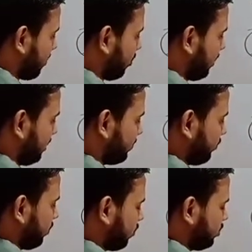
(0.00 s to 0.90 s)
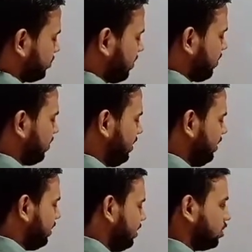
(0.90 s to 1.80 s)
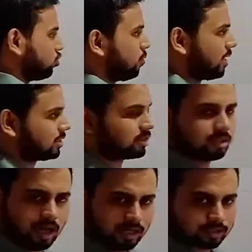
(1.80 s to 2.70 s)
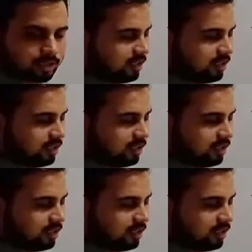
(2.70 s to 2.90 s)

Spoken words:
memory for consuming memory 2 bytes, right?